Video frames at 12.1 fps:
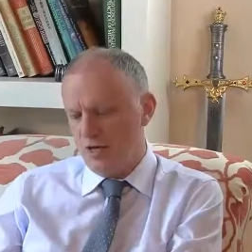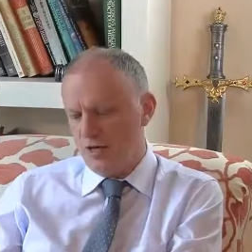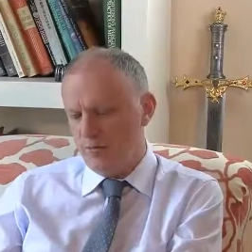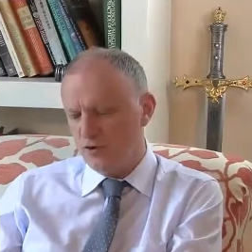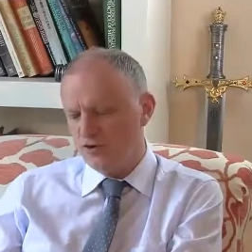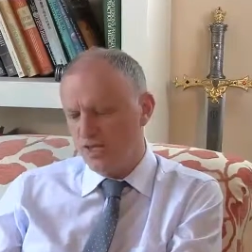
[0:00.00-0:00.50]

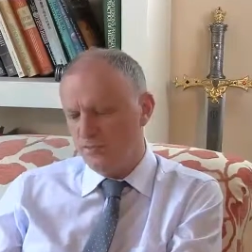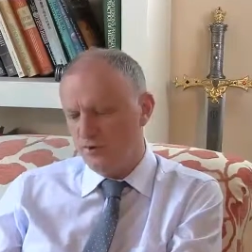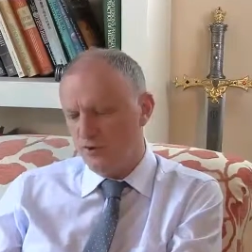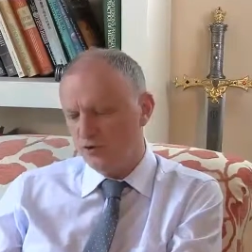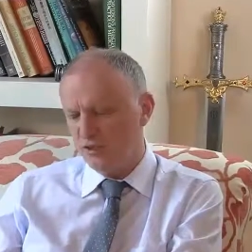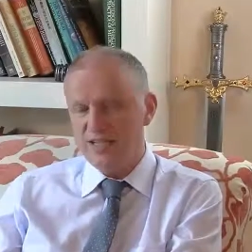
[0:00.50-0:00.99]
I'm not
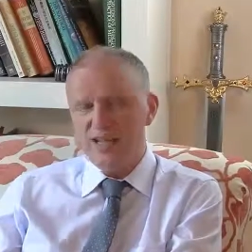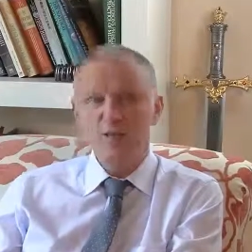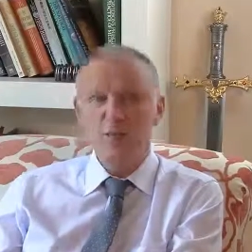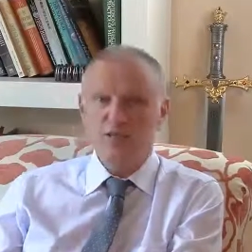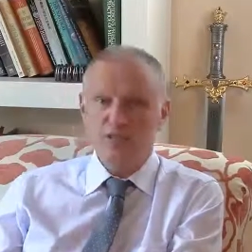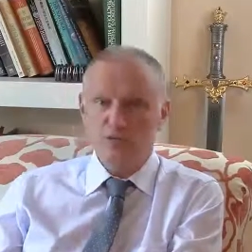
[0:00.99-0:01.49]
saying pills
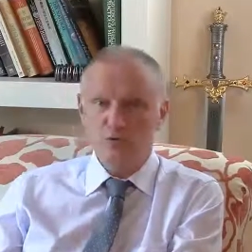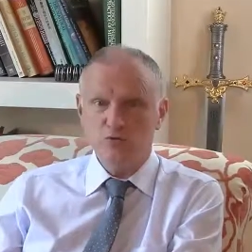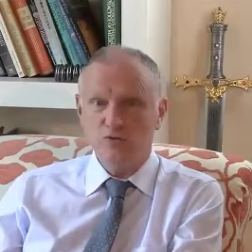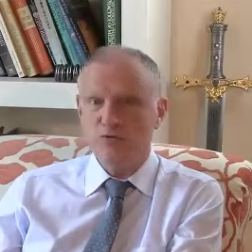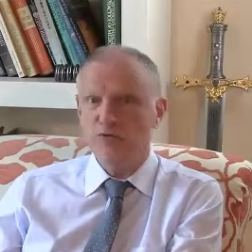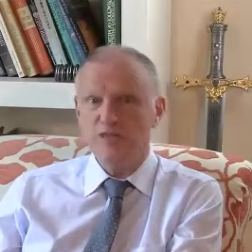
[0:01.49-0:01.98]
can never be any
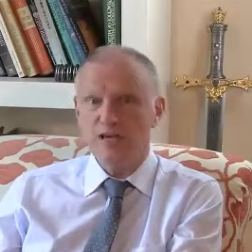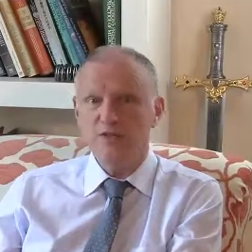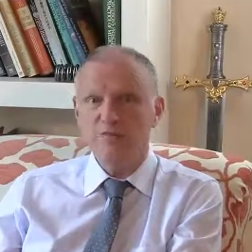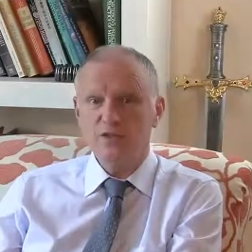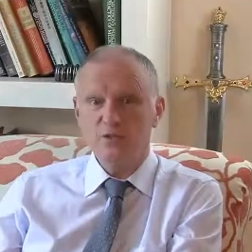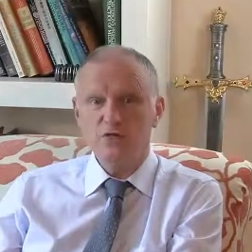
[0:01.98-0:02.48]
use. Of
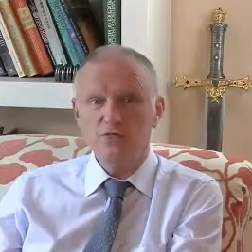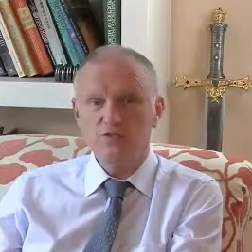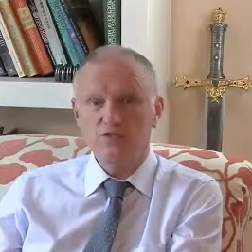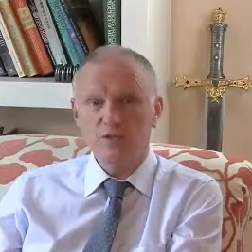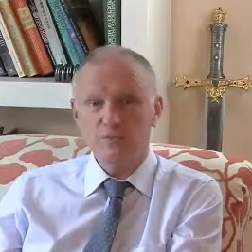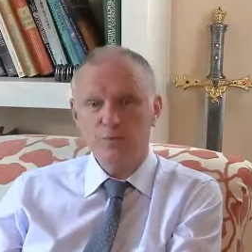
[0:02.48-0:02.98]
course, they have their
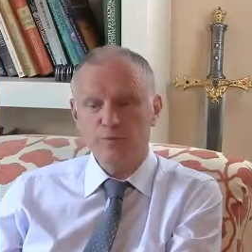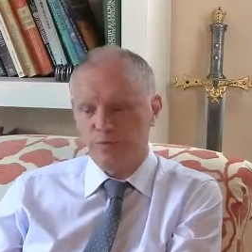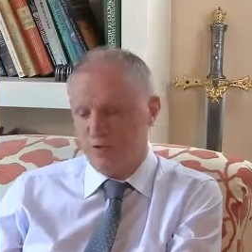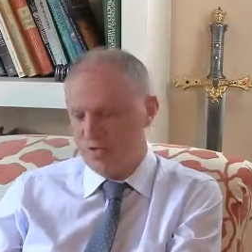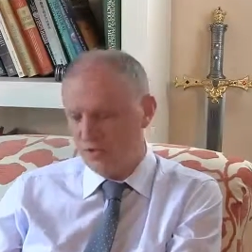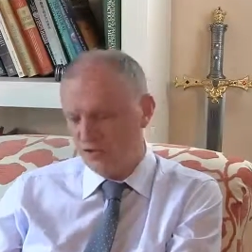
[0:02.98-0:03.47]
uses in the
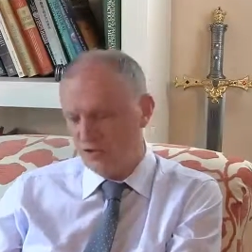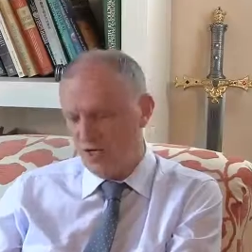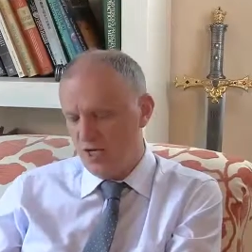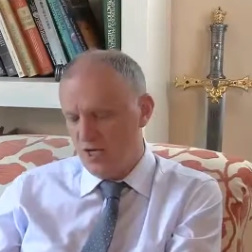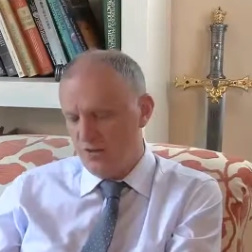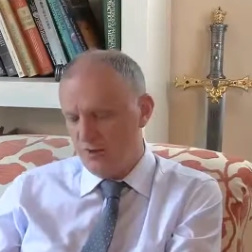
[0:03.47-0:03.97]
proper
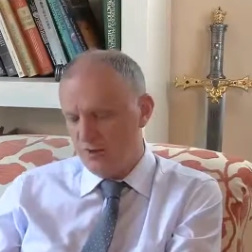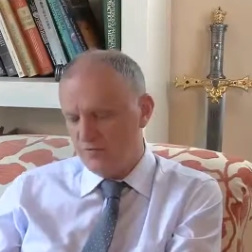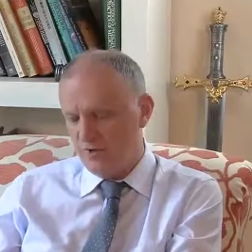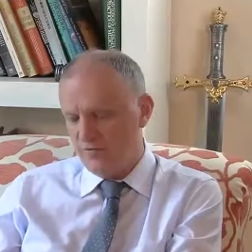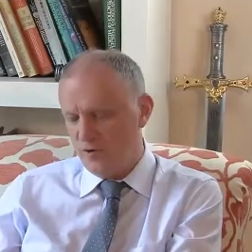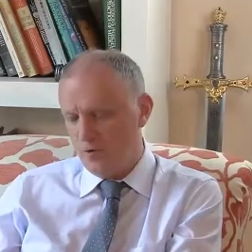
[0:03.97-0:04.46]
place.
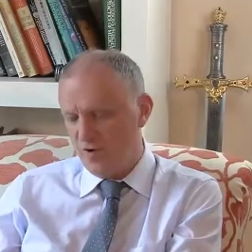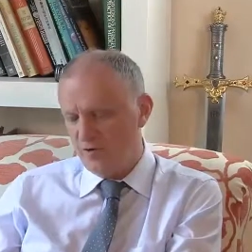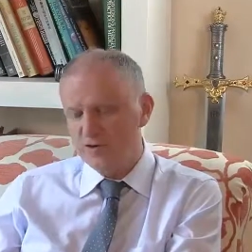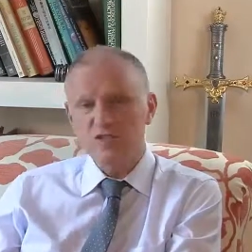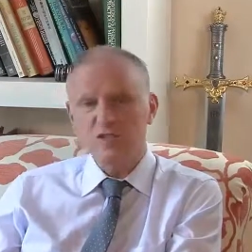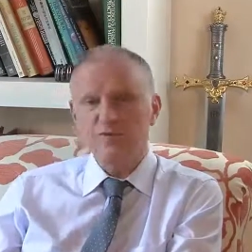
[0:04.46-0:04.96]
But for every
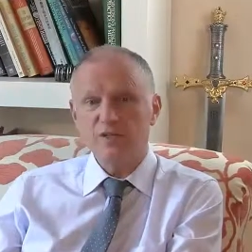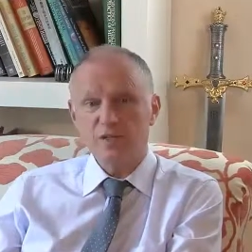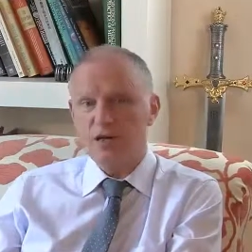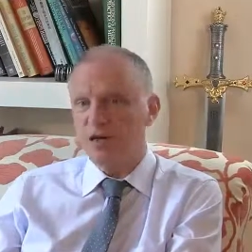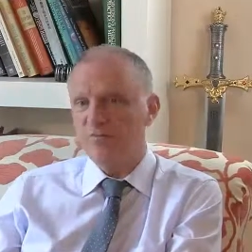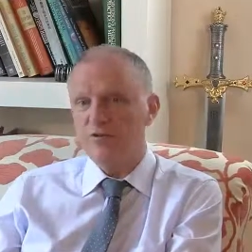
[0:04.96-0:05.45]
one that's
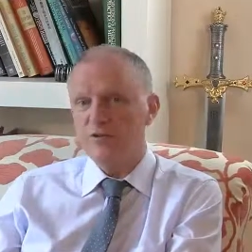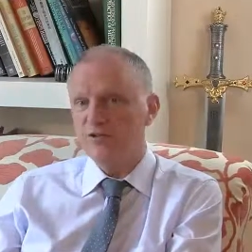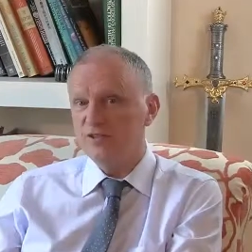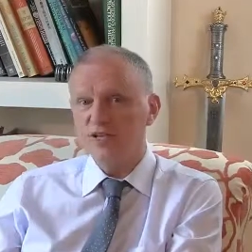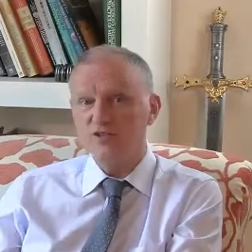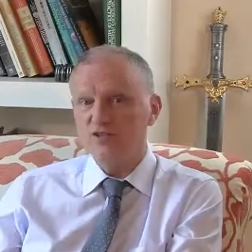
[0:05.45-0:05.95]
saving a life,
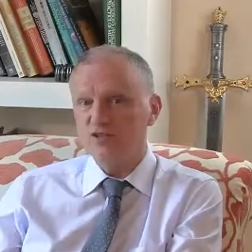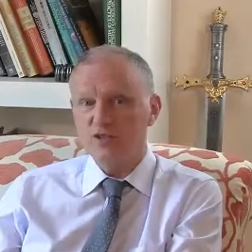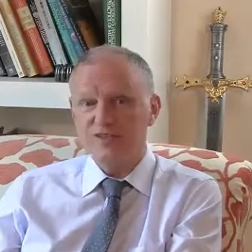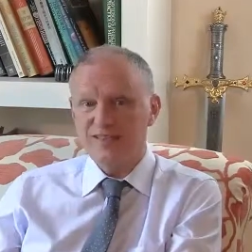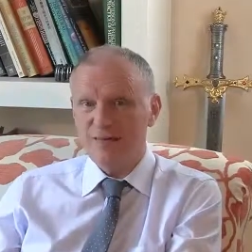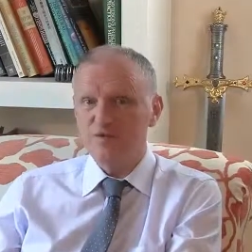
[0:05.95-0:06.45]
there are
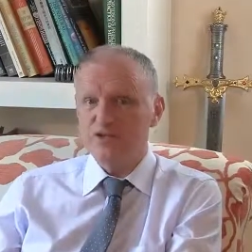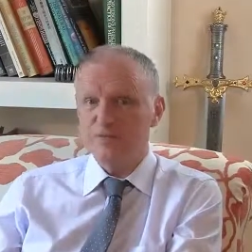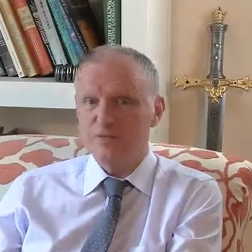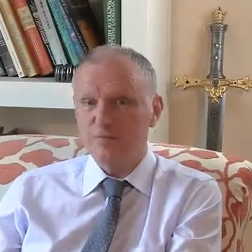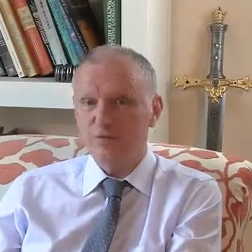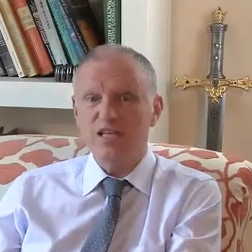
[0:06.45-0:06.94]
dozens that are
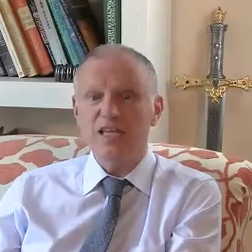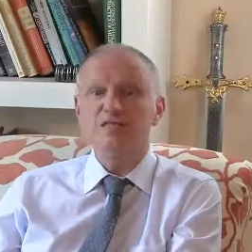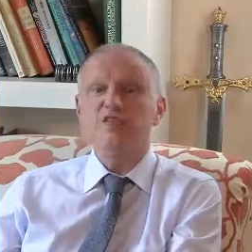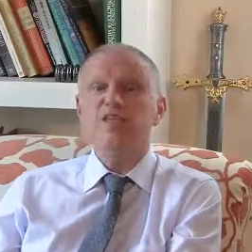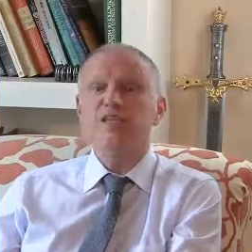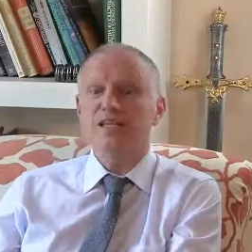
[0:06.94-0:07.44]
damaging
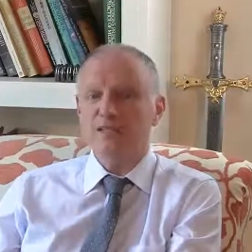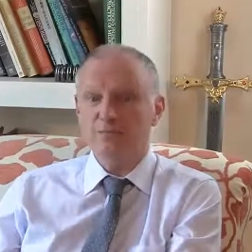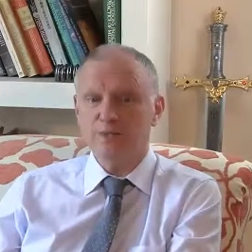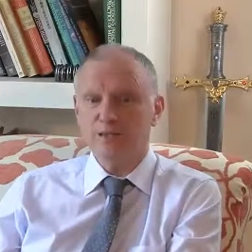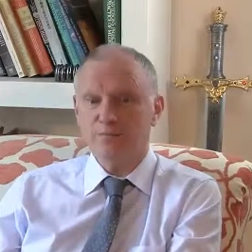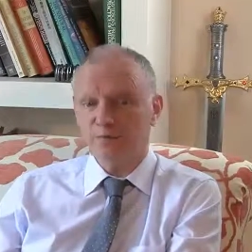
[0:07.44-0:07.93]
people, even
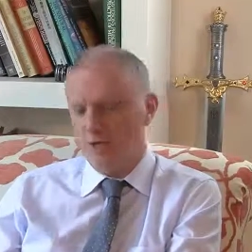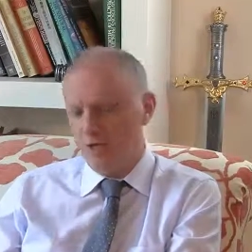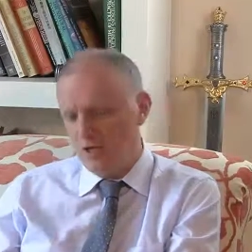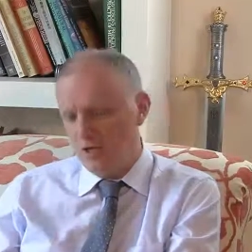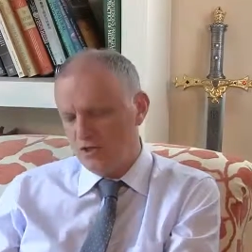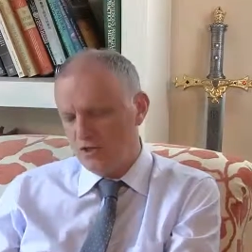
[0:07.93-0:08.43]
killing people.
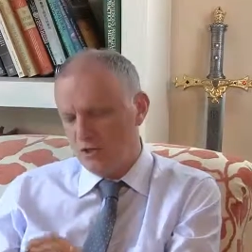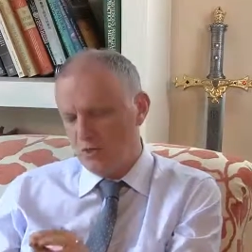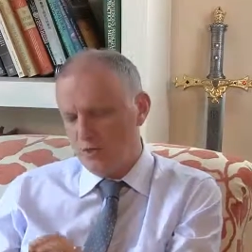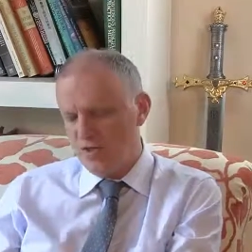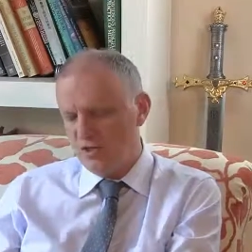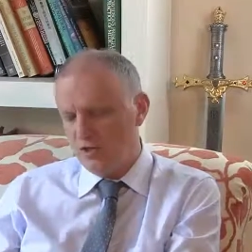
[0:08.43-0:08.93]

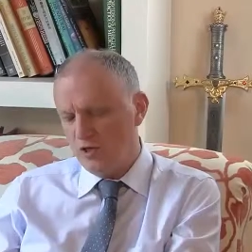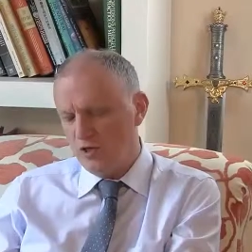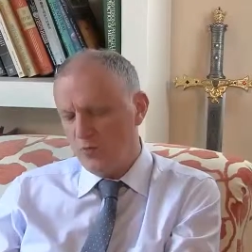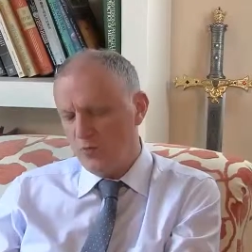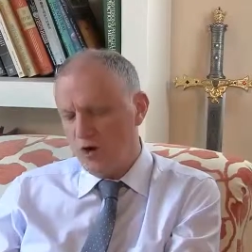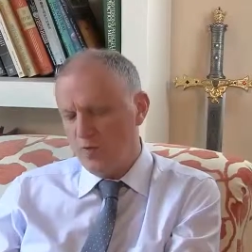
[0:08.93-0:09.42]
So we need
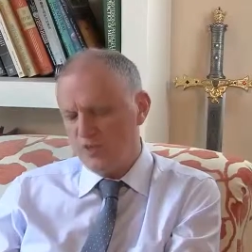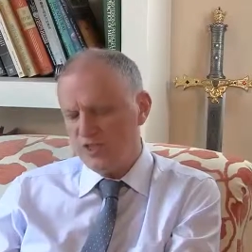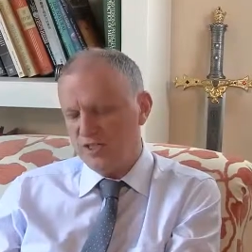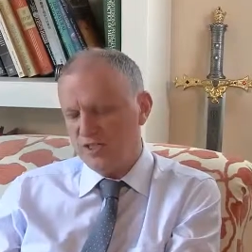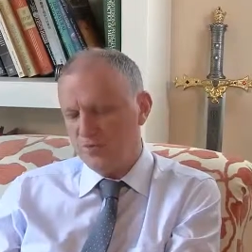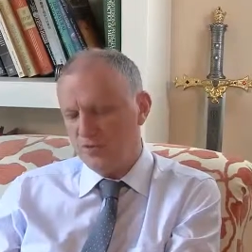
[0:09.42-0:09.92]
to look at
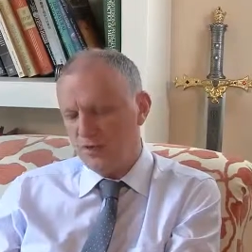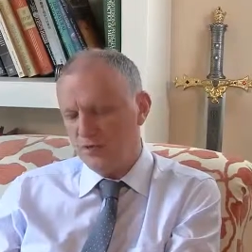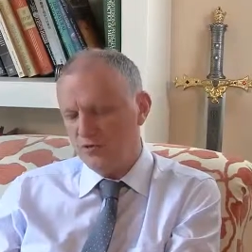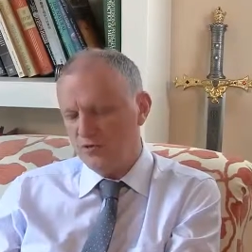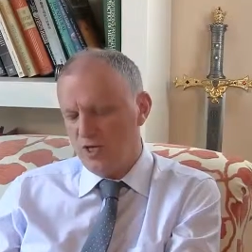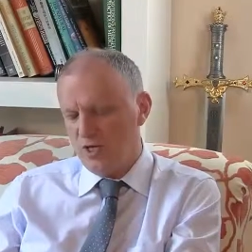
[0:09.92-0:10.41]
why we're taking
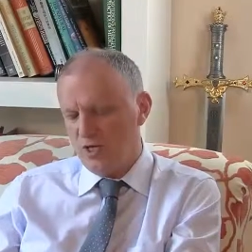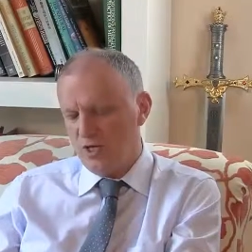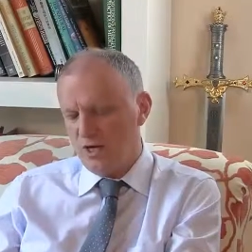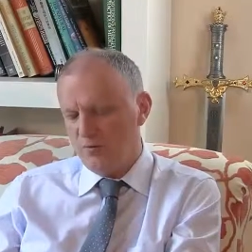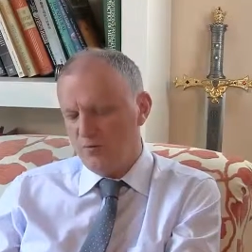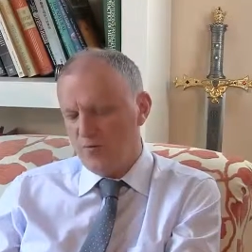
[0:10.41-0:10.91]
pills
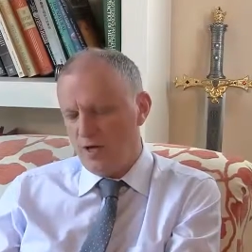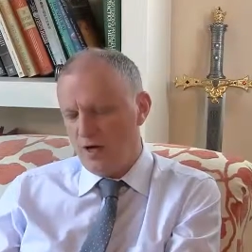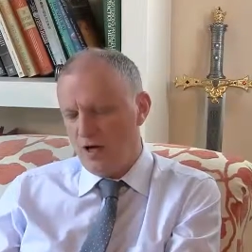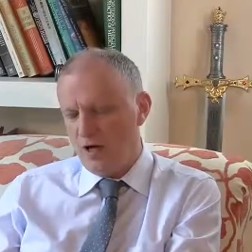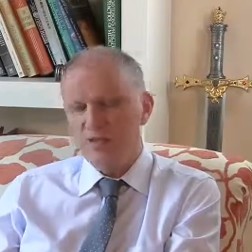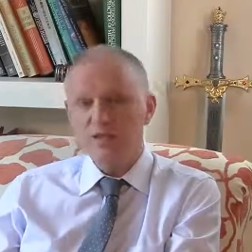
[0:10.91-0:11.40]

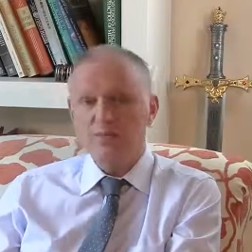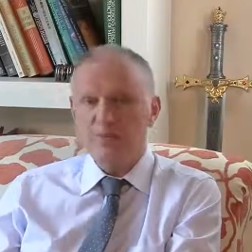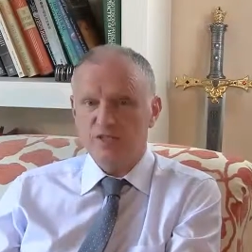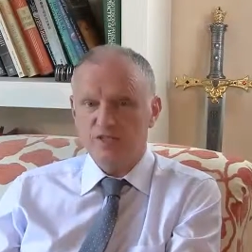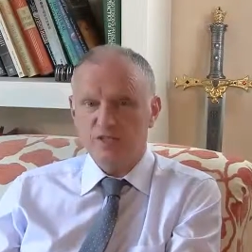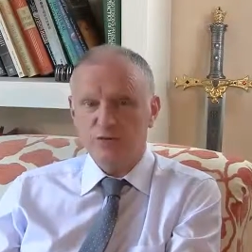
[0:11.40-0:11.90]
and are
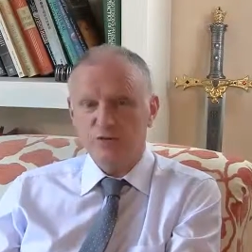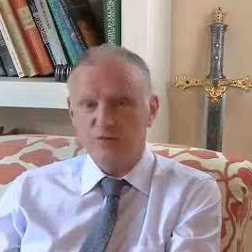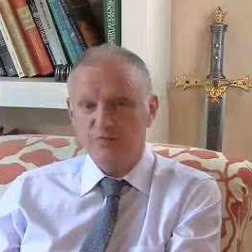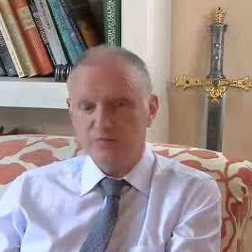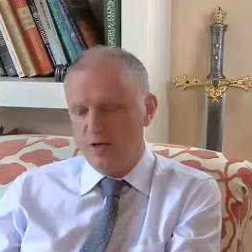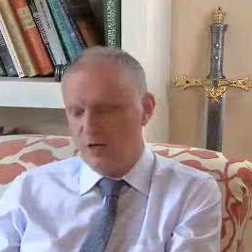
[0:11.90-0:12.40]
they the best
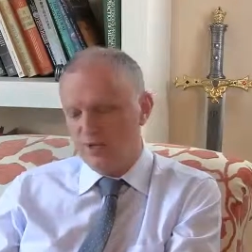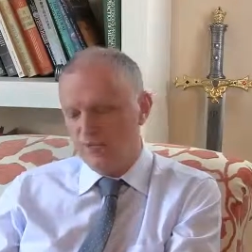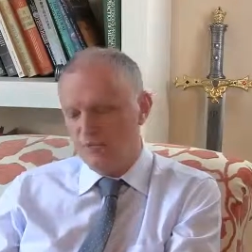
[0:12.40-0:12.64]
solution.